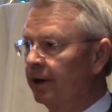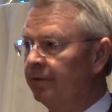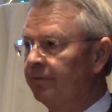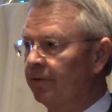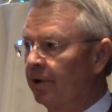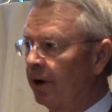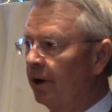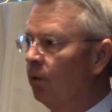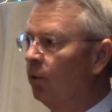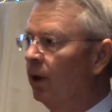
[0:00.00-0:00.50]

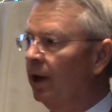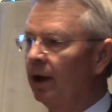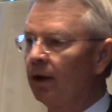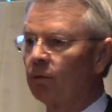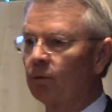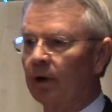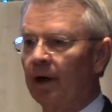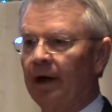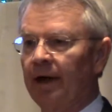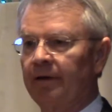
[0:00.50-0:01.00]
very well
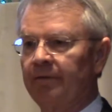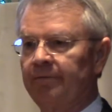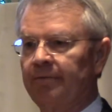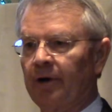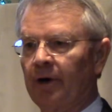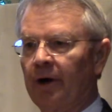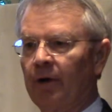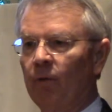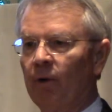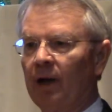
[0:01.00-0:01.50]
run,
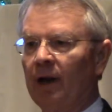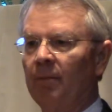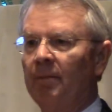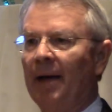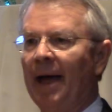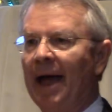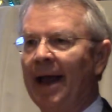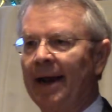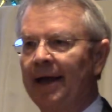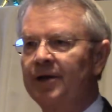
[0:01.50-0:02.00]
very well
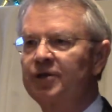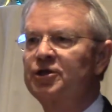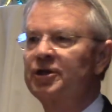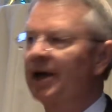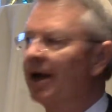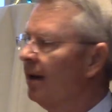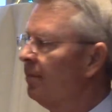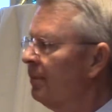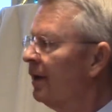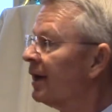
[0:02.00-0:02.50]
managed
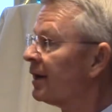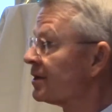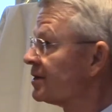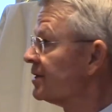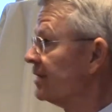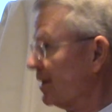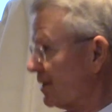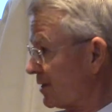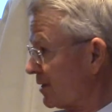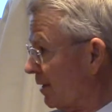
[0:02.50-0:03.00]
Epic
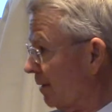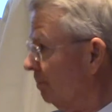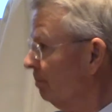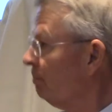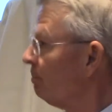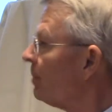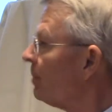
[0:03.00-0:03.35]
system.